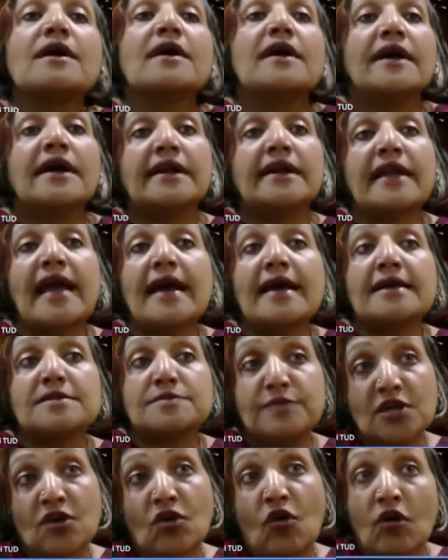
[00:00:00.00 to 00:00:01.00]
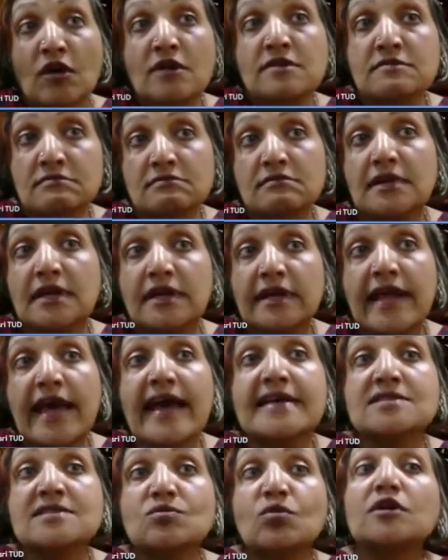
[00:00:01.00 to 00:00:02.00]
It has, because it
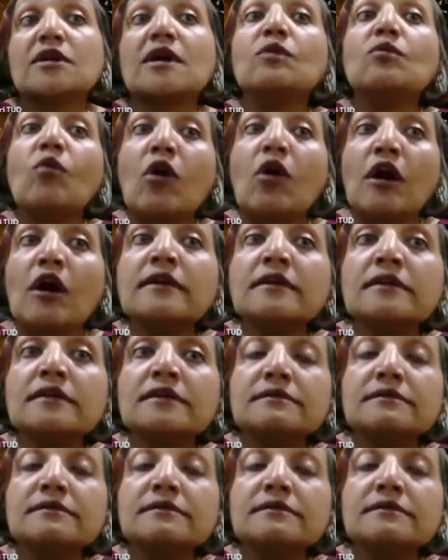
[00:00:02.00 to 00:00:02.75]
has what I want.